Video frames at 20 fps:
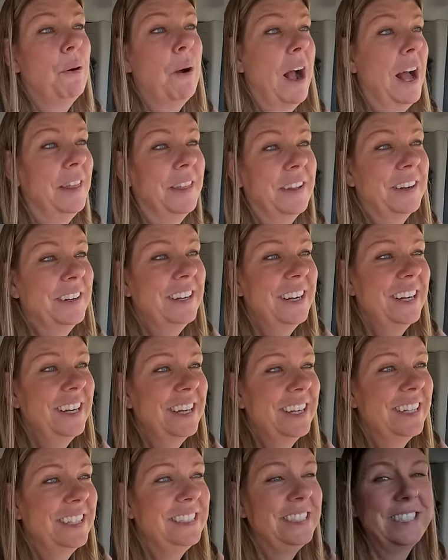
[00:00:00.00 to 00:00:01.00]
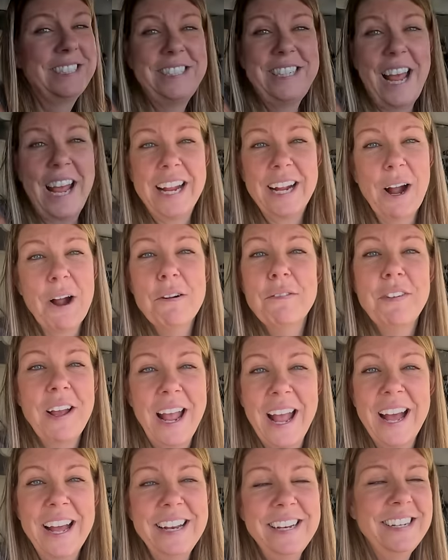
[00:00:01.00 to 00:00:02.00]
rather just take our
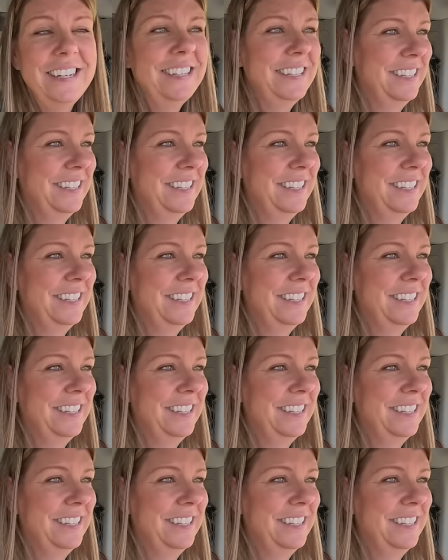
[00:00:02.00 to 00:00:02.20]
van